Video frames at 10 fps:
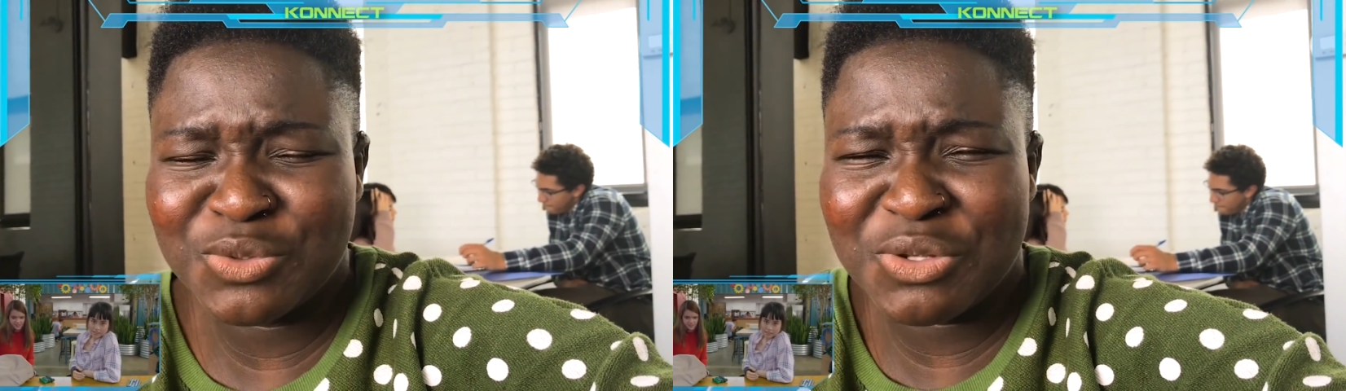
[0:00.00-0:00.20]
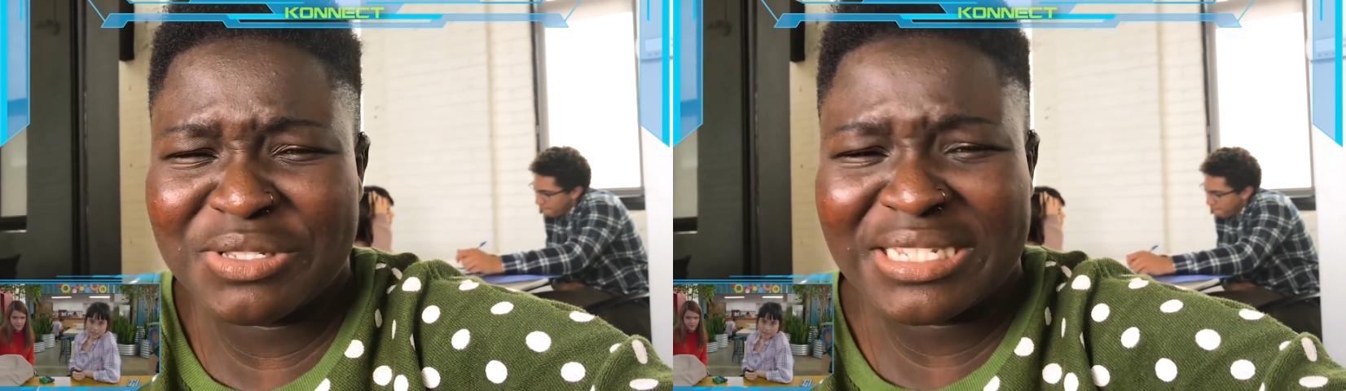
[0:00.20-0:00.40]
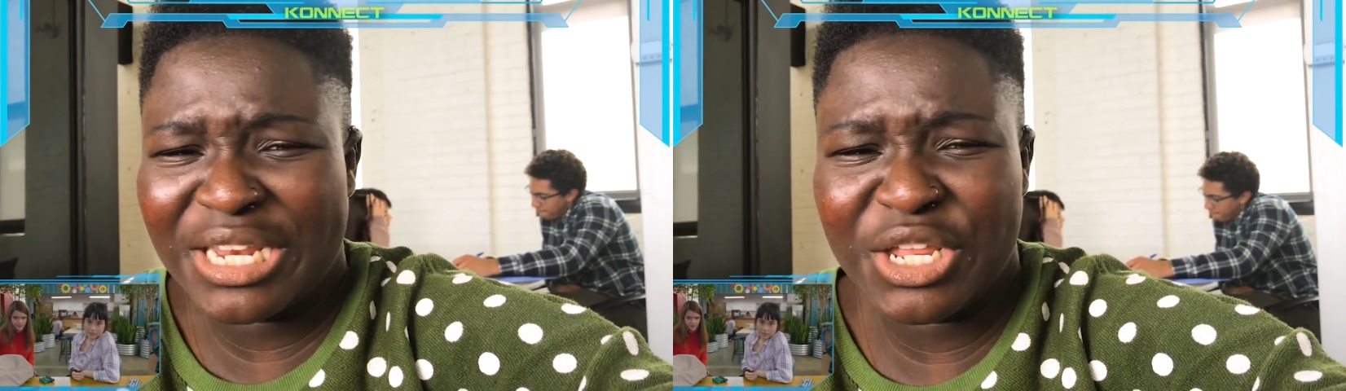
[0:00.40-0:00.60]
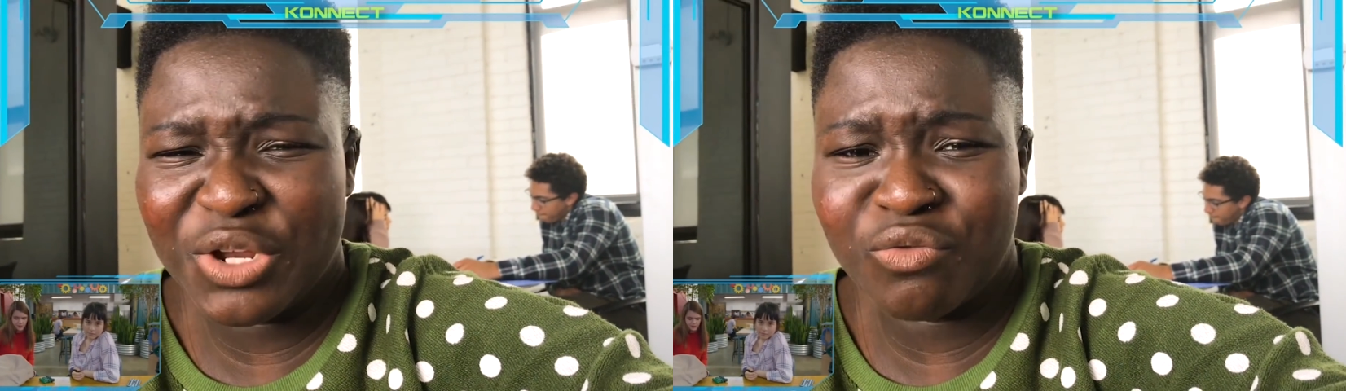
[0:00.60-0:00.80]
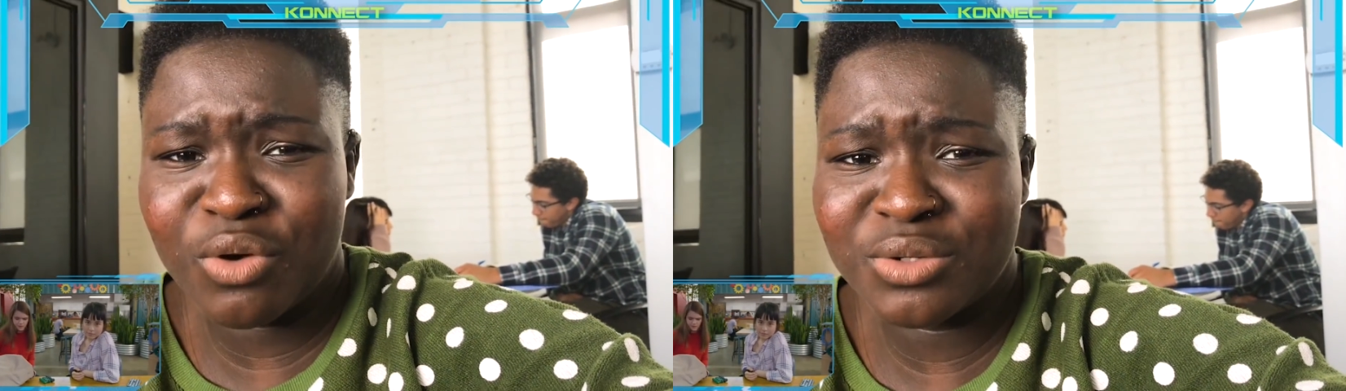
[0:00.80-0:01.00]
Speaker 1: it was all
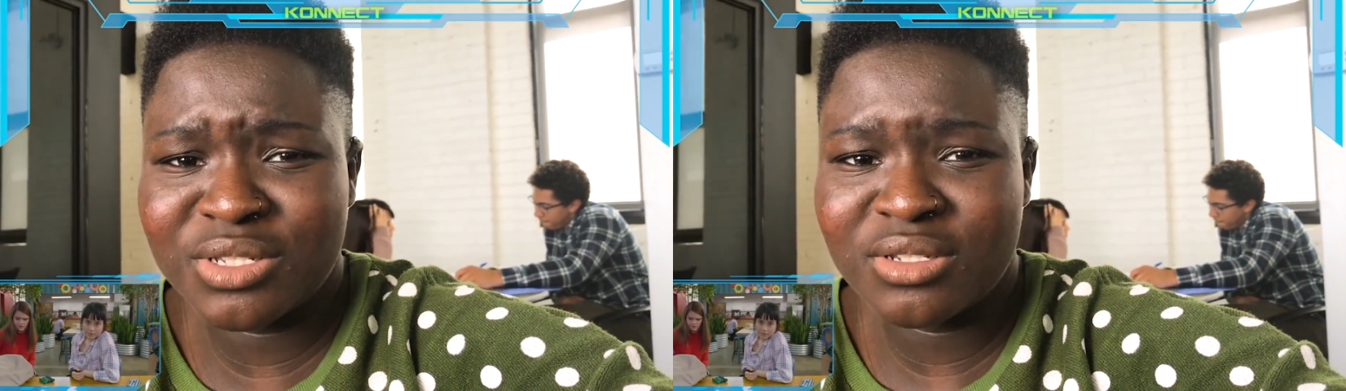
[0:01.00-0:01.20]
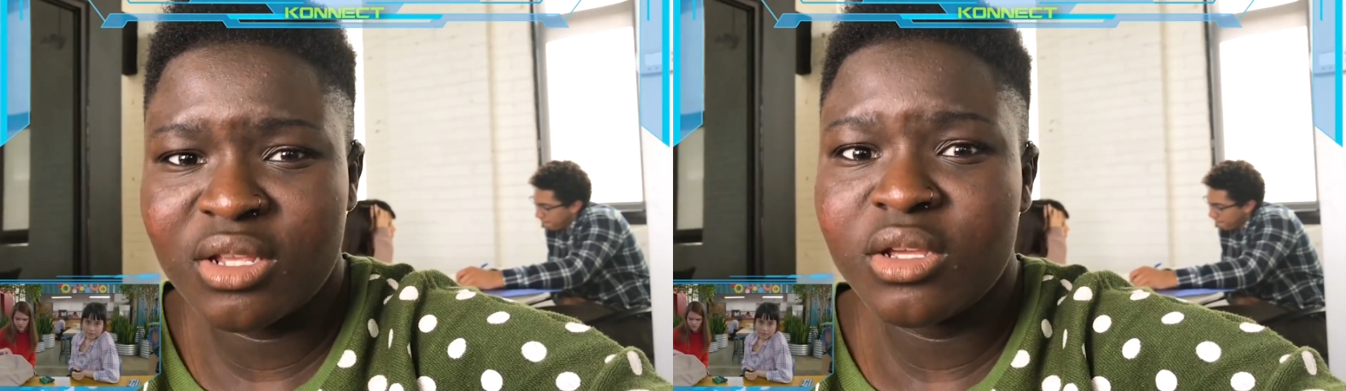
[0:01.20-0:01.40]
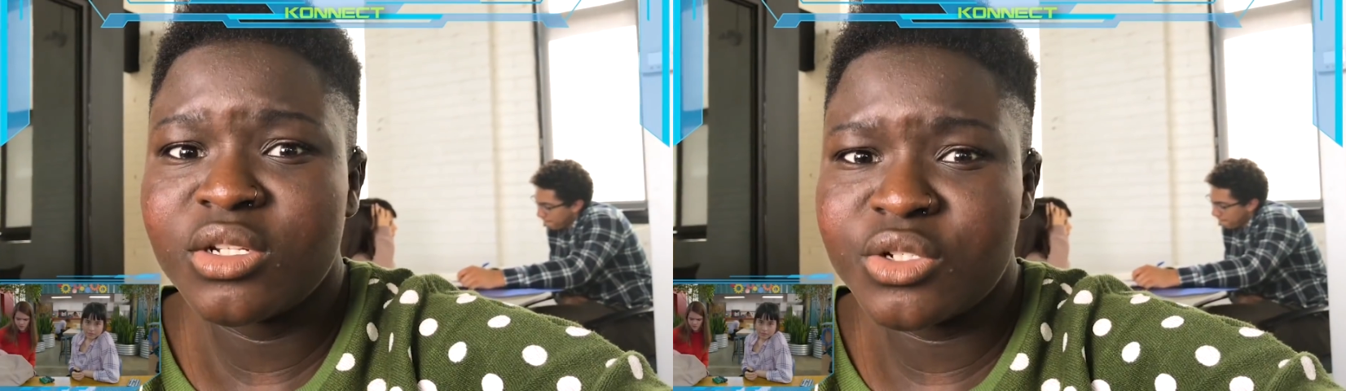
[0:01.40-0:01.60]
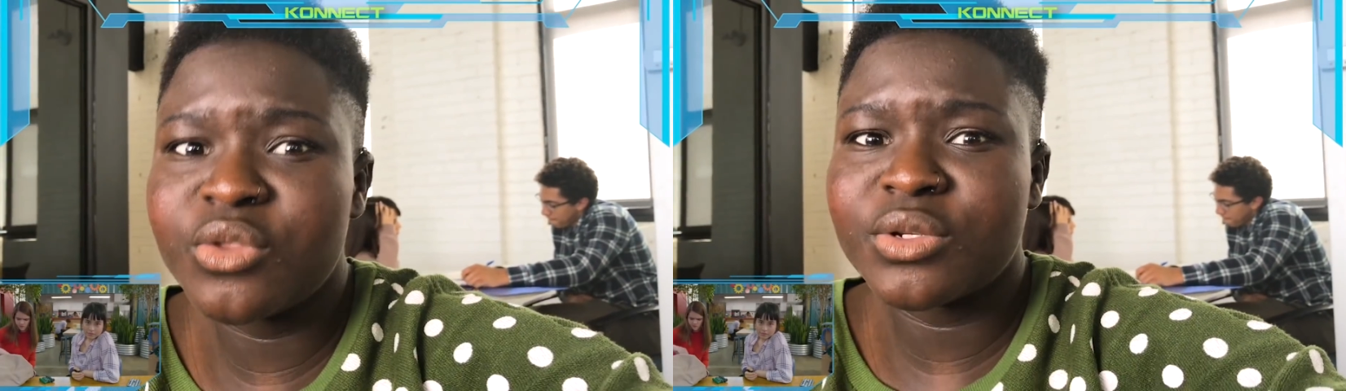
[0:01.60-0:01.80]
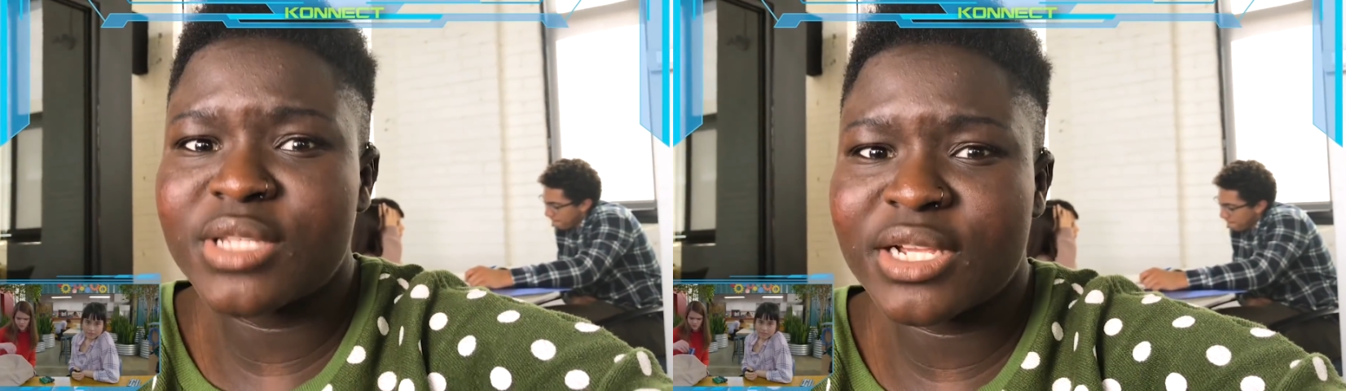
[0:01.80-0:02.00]
skinny and gross.
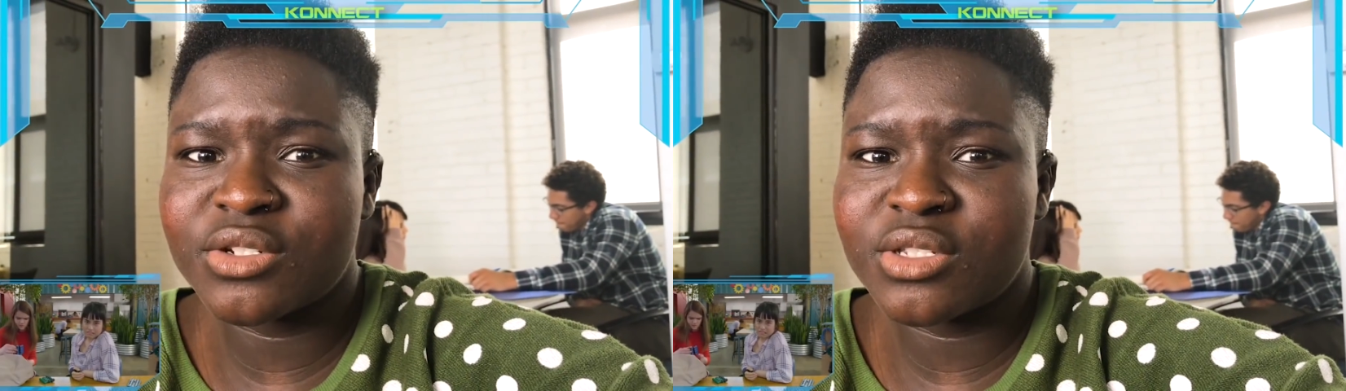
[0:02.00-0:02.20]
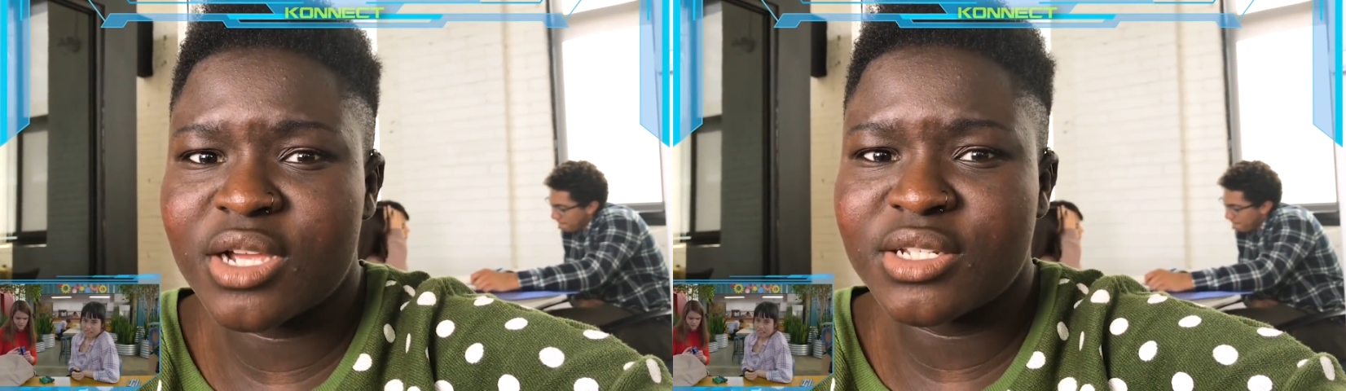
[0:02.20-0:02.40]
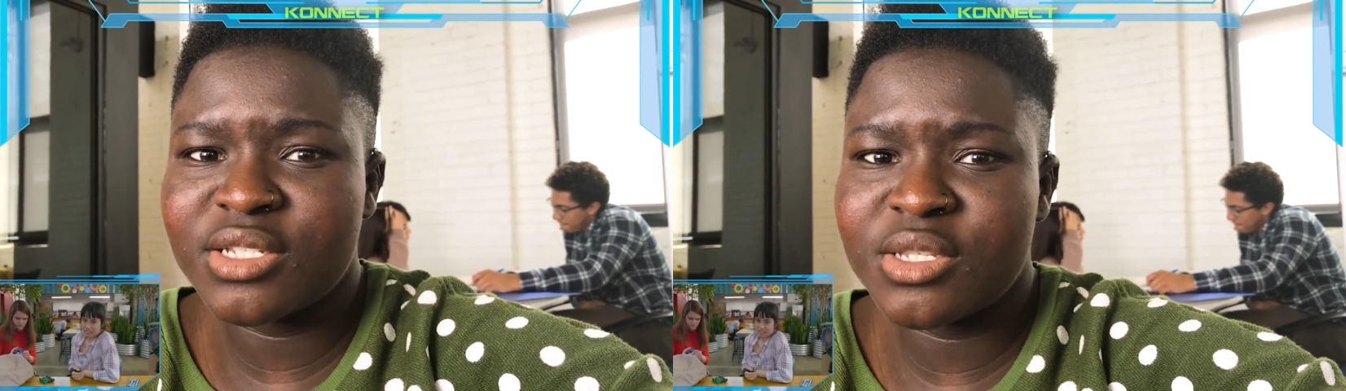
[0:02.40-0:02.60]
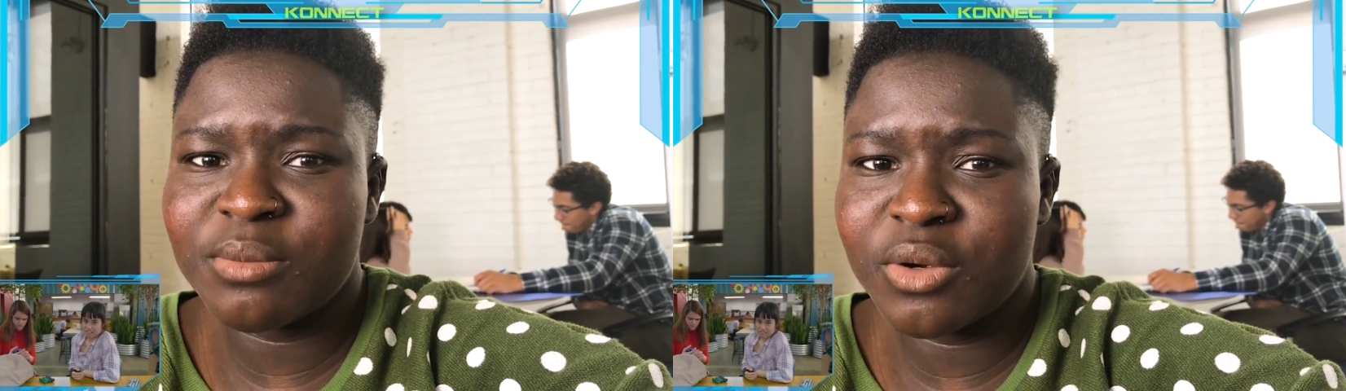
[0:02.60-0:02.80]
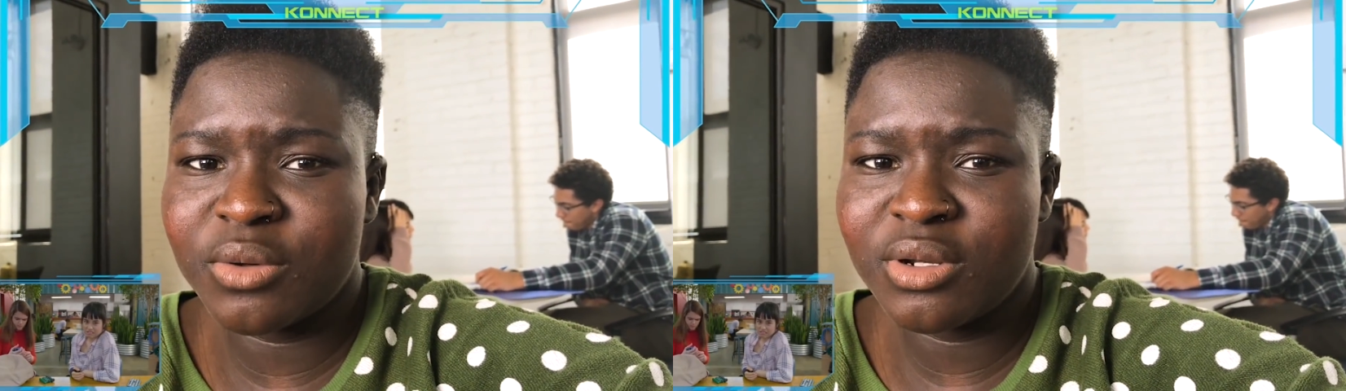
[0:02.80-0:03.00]
Do those exercises,
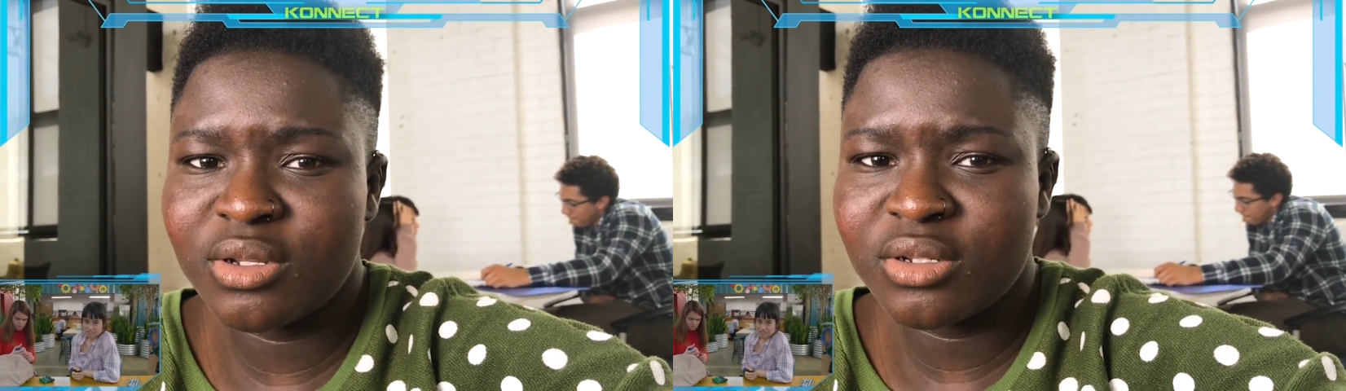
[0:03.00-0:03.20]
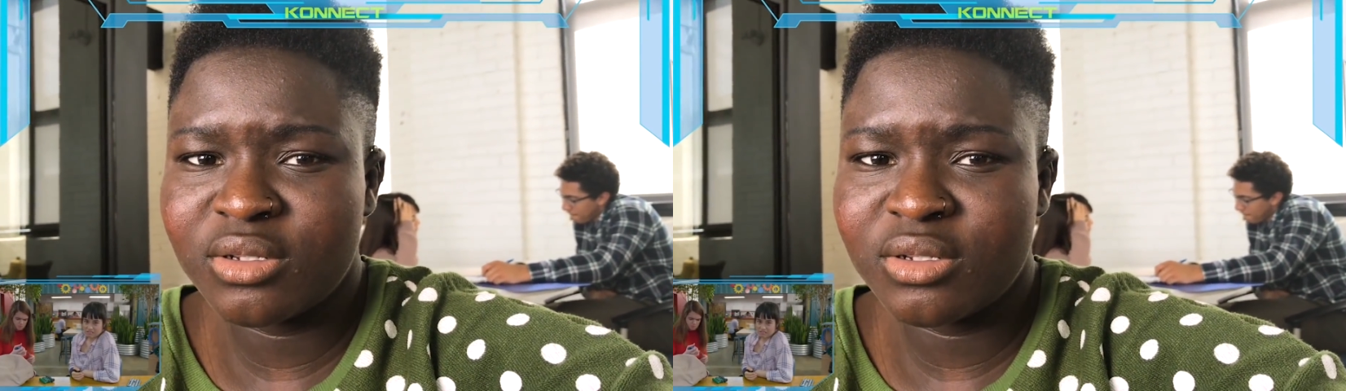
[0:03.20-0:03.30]
Simone.